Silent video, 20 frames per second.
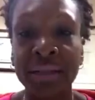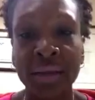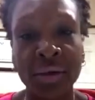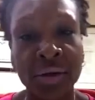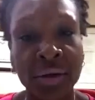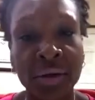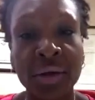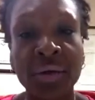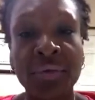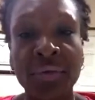They're
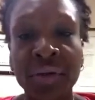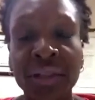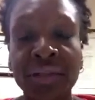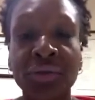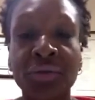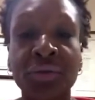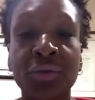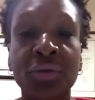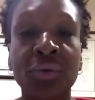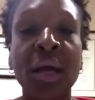going to
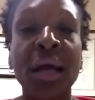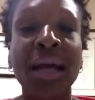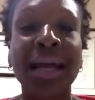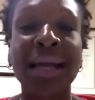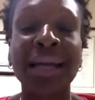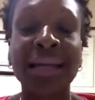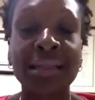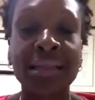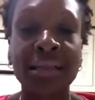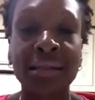arrest you.
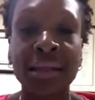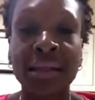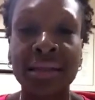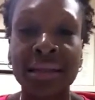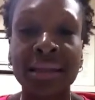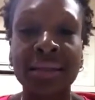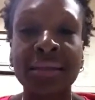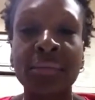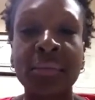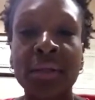
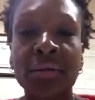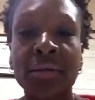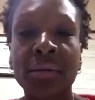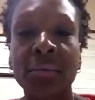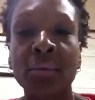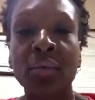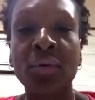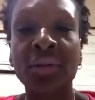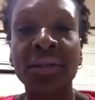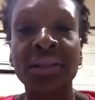It's a
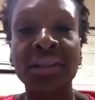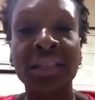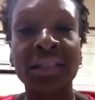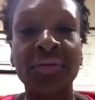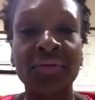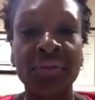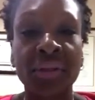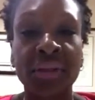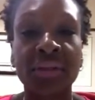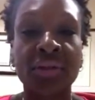more
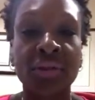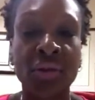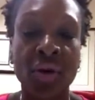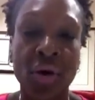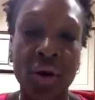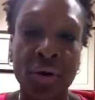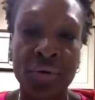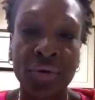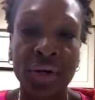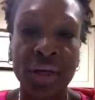safe than
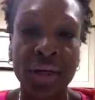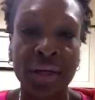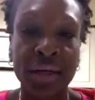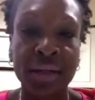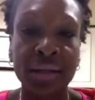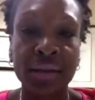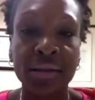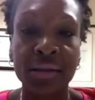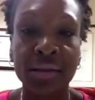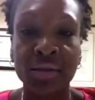sorry
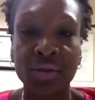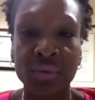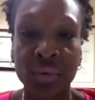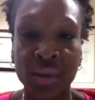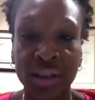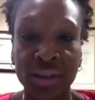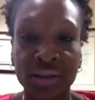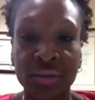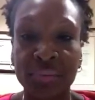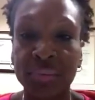
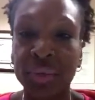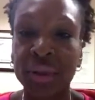situation,